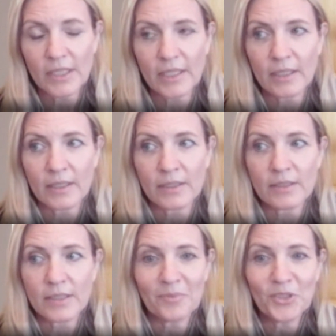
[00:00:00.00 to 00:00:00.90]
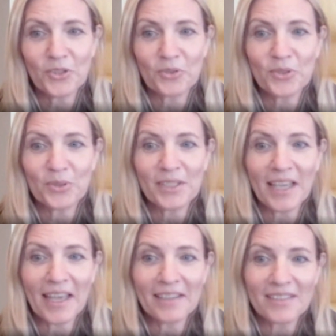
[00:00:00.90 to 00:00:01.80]
and, do it
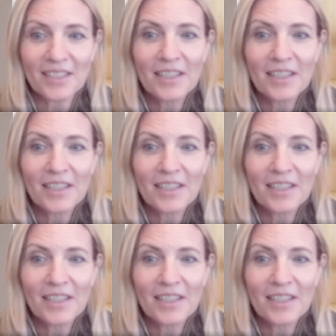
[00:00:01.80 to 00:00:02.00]
at